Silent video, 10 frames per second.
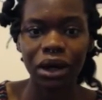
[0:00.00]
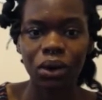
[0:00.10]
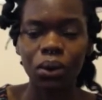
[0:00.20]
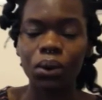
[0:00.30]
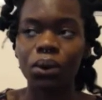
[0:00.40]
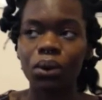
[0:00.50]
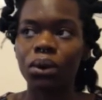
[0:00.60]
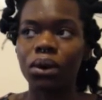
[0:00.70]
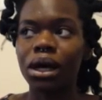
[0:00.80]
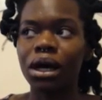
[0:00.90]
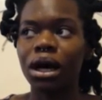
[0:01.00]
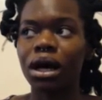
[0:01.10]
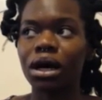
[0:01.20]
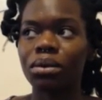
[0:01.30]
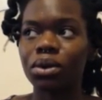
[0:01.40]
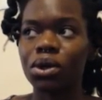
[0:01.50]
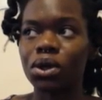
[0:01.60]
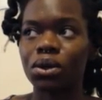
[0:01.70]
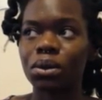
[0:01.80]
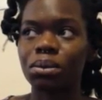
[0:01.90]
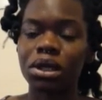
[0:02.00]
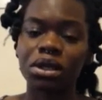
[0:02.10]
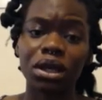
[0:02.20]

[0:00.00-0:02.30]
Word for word: or um, you don't appreciate